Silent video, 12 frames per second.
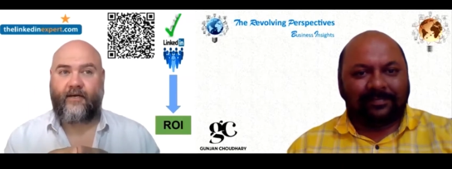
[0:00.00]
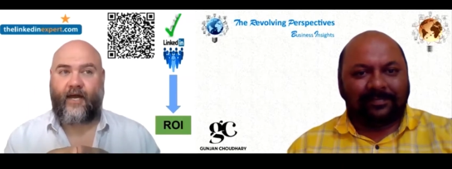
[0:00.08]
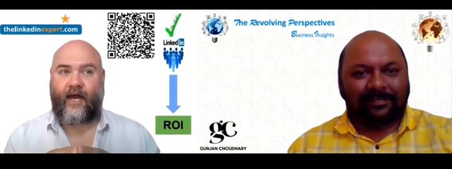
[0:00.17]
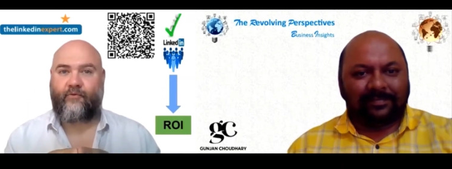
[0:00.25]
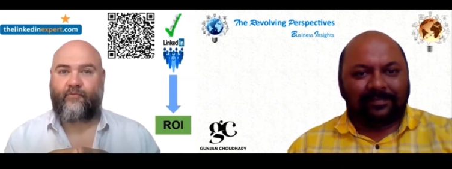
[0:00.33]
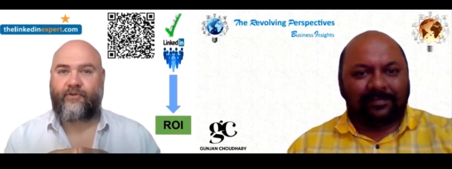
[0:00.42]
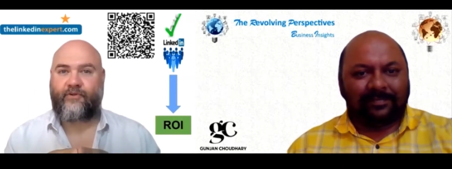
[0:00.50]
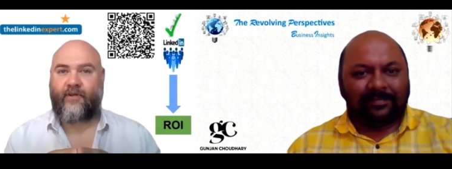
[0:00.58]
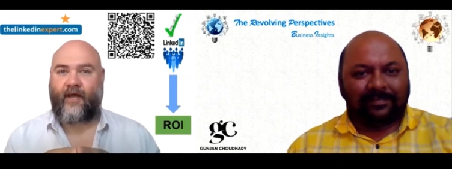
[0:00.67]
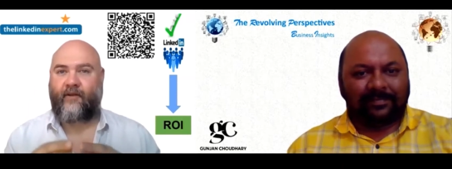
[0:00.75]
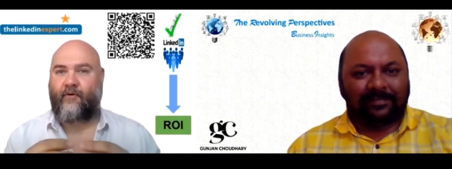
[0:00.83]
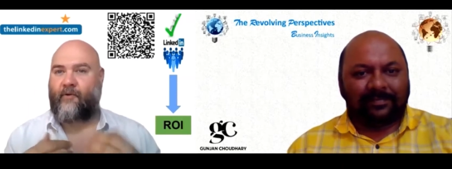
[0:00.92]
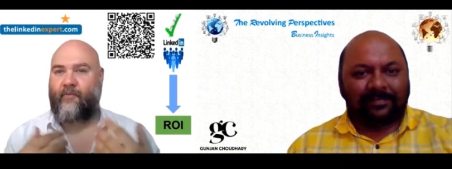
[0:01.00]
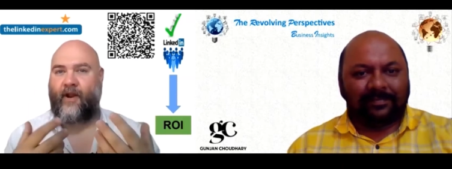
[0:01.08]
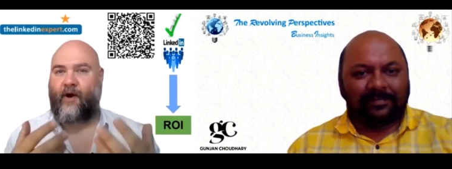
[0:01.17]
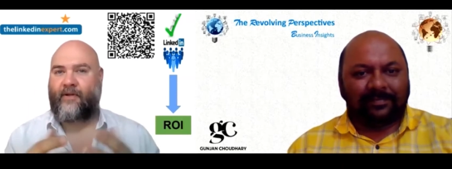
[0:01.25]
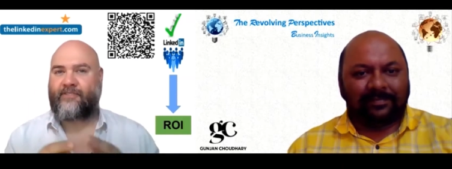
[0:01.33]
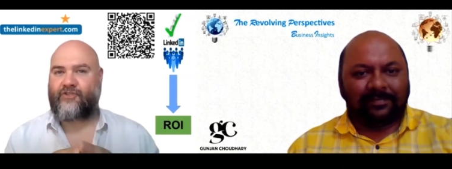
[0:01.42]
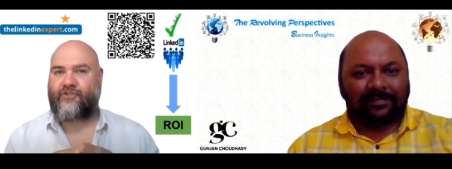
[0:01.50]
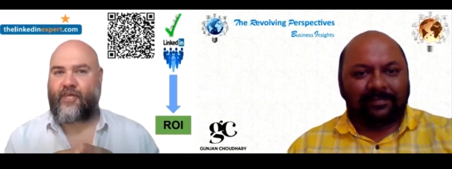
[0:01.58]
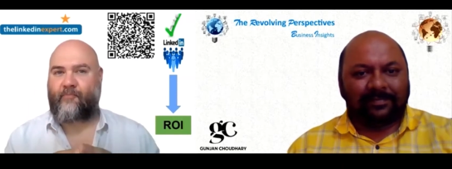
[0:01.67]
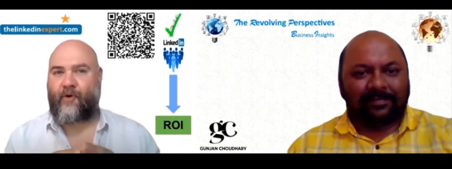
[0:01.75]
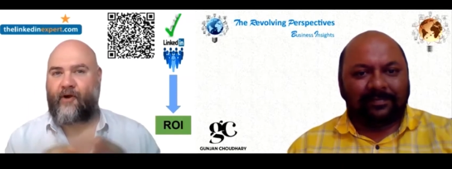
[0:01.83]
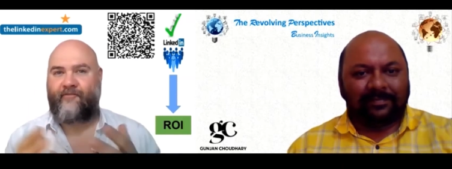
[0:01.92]
Speaker 1: and it would and, and when i went onto their
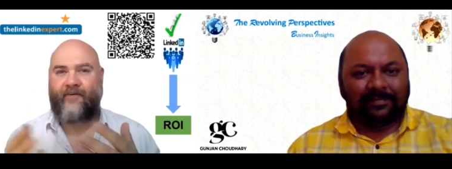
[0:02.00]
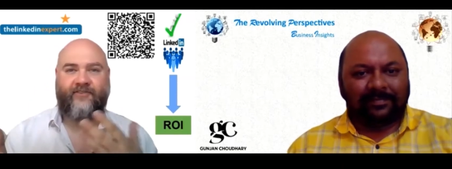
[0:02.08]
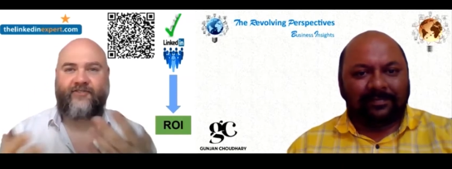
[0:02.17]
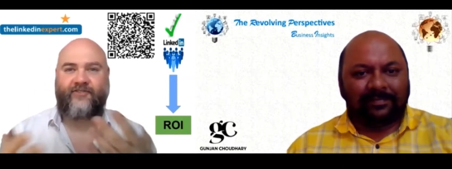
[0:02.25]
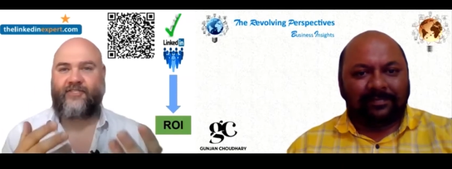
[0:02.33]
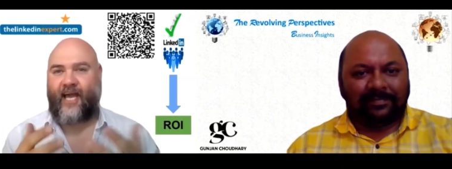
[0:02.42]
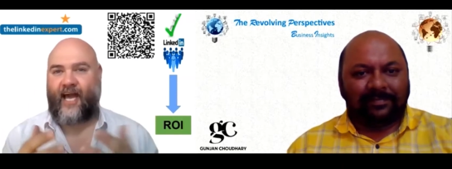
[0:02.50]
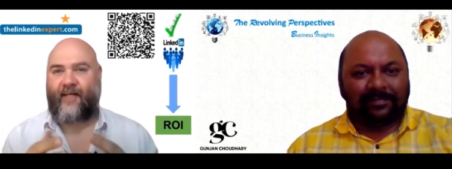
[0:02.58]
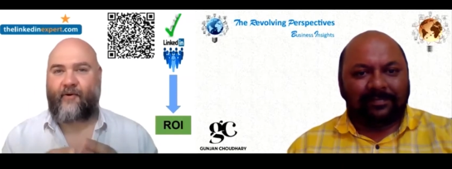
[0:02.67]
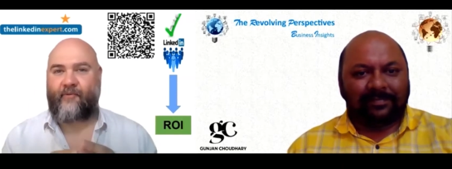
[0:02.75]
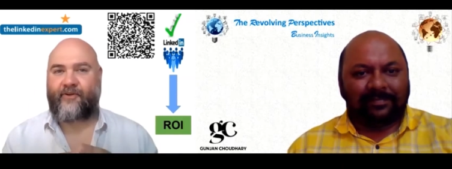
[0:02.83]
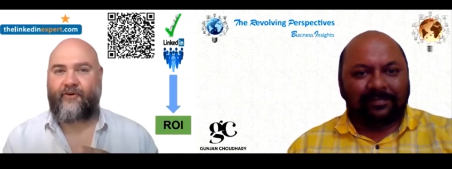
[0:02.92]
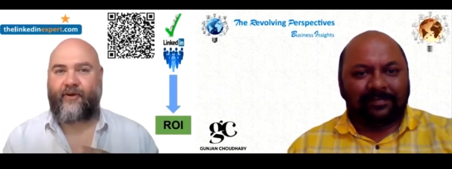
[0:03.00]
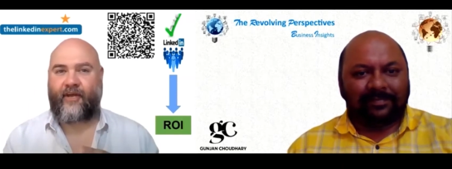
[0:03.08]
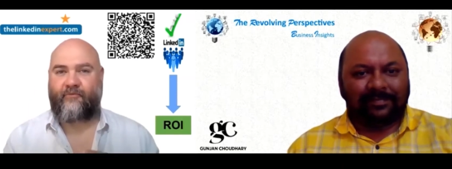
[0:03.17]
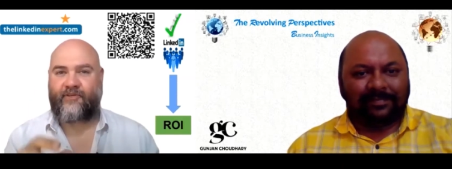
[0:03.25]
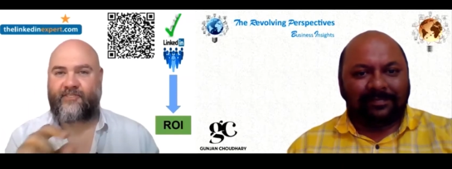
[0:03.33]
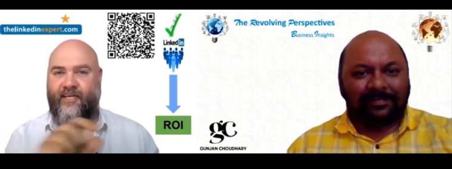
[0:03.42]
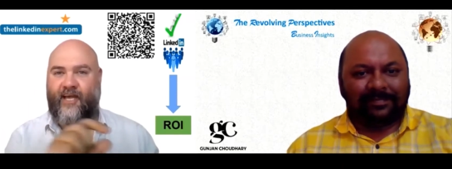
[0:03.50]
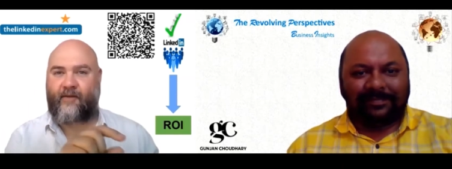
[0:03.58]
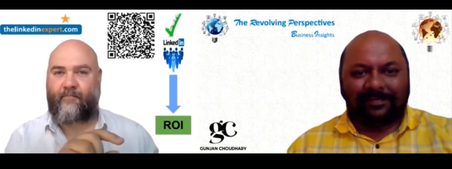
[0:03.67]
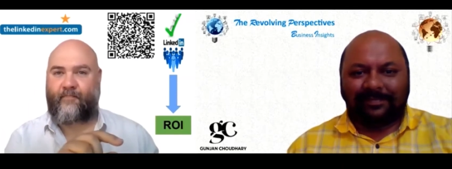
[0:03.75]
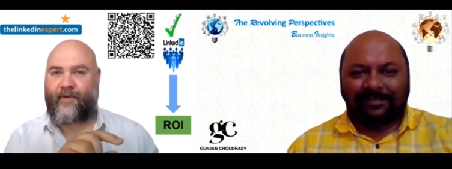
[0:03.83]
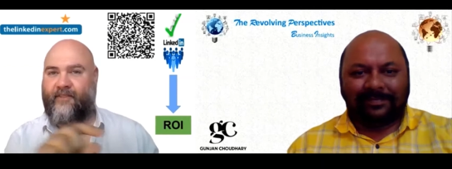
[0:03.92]
profiles to see how they were doing it would say
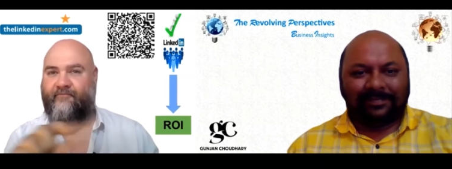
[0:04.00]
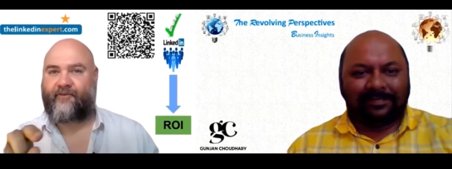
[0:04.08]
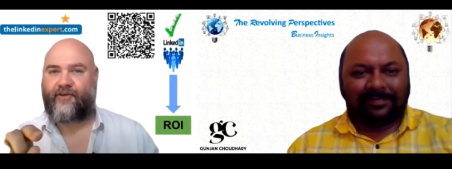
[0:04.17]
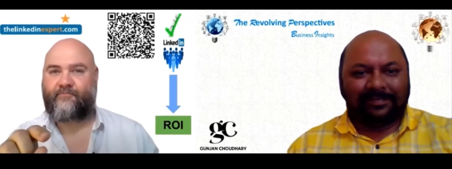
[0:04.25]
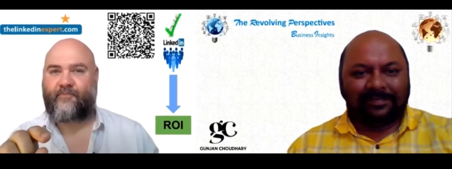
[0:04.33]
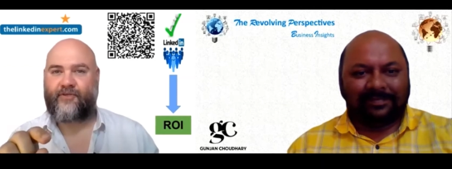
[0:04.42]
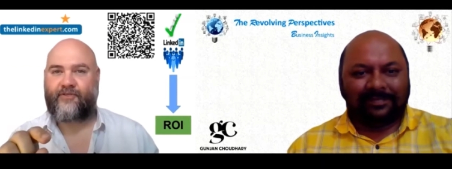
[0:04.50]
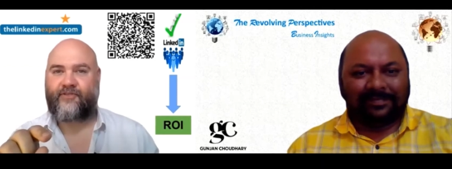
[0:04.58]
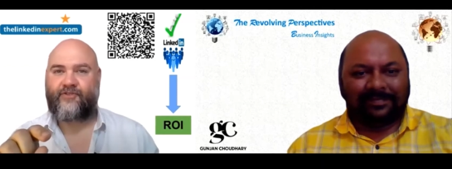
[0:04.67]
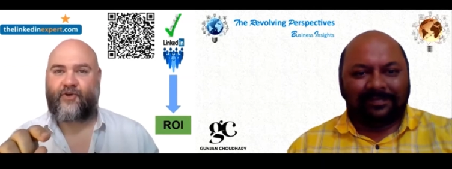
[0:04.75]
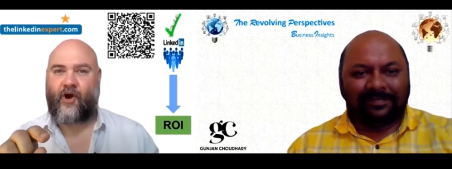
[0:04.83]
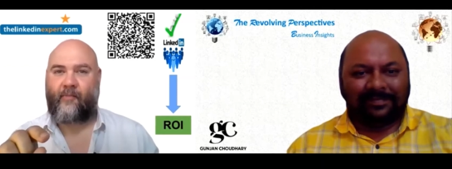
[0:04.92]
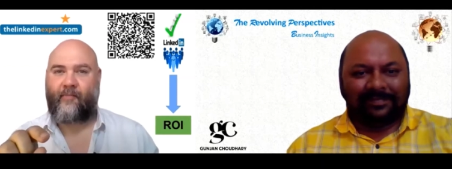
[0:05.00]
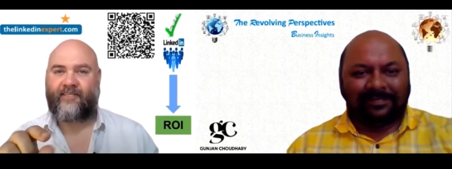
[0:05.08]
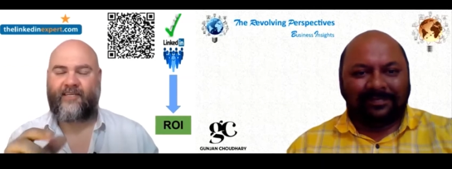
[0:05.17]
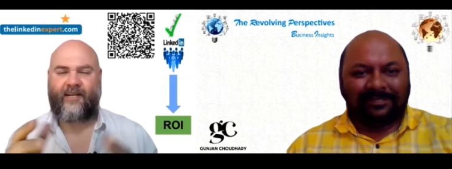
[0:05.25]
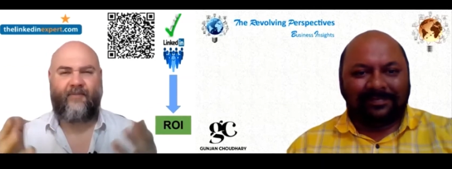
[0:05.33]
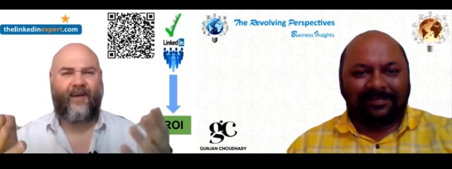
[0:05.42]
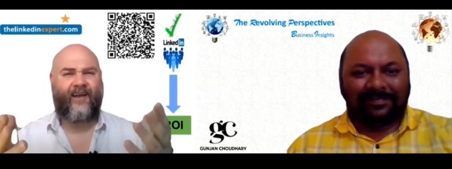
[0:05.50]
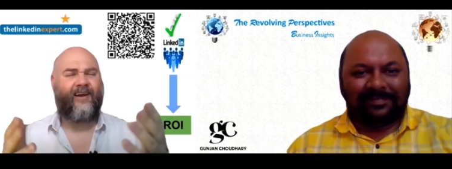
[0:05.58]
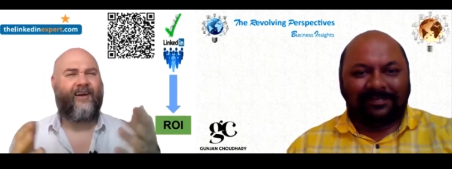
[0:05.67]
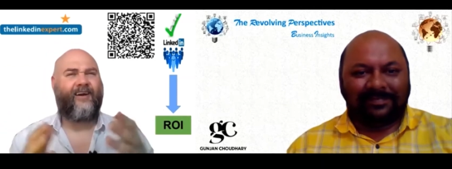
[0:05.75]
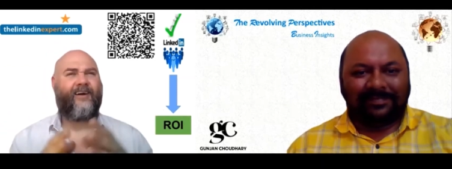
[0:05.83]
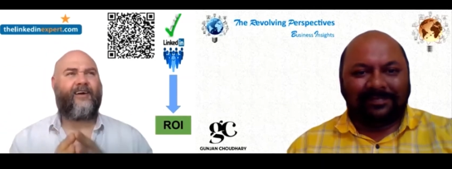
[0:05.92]
be the first person to comment and i'm like
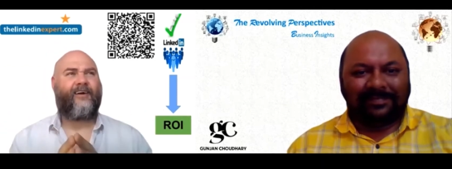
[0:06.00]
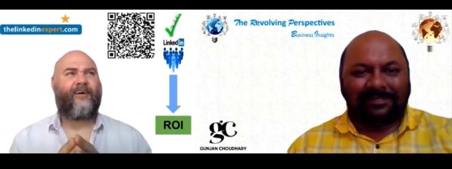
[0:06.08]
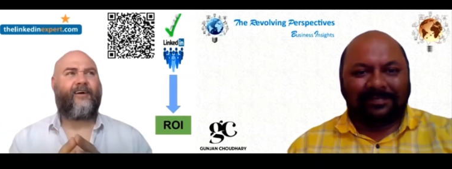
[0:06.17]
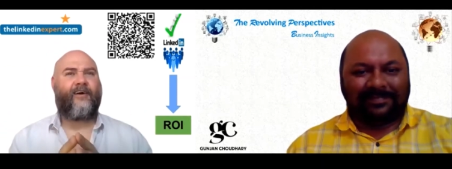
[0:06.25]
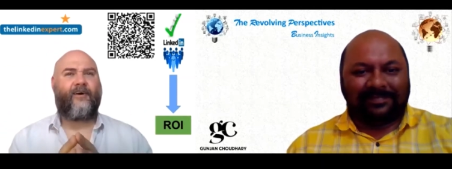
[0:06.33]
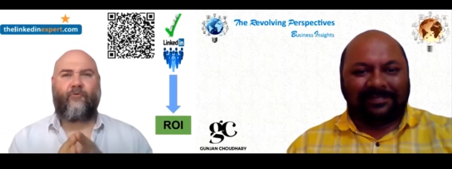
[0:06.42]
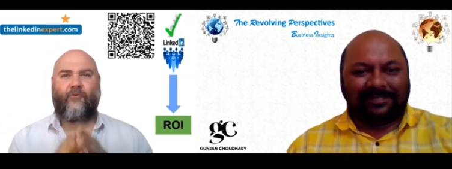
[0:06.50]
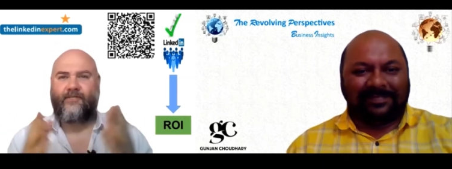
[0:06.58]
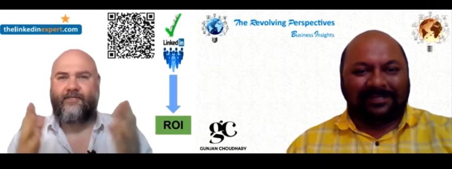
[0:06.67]
what's